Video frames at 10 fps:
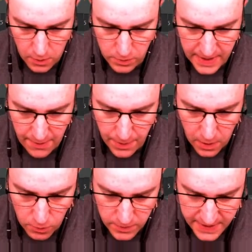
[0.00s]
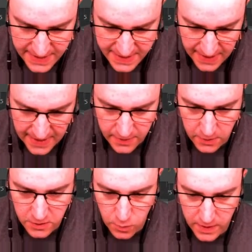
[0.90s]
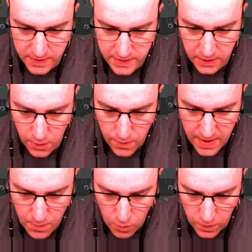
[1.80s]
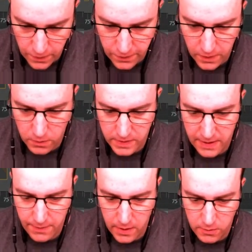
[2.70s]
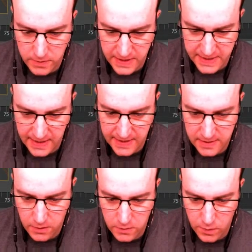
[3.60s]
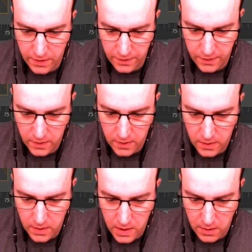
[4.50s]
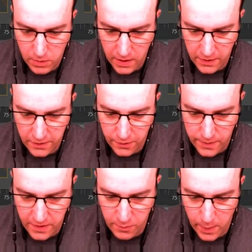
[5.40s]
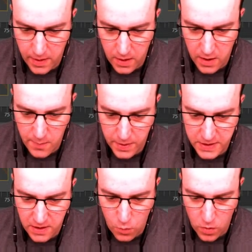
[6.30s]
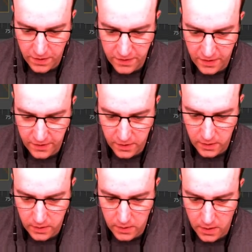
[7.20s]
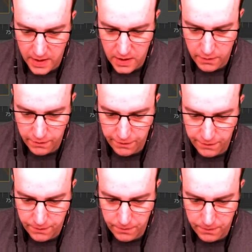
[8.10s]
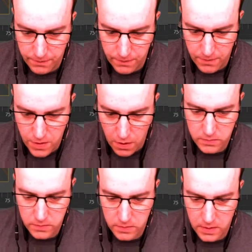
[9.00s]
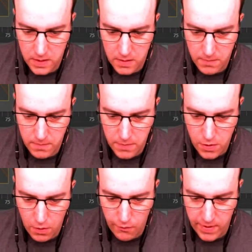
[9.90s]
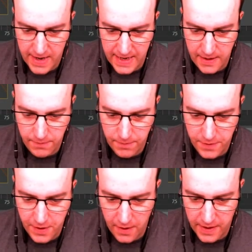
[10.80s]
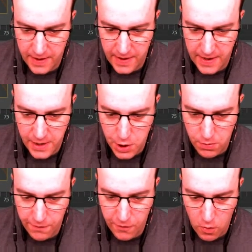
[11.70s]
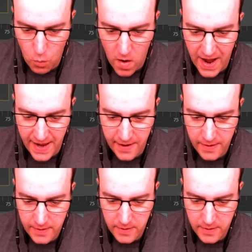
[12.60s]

hold down Alt, deselect those ones, go inwards, hold down Alt, deselect those ones. And I'm kind of doing this by eye because I want natural, not really done in a uniform way.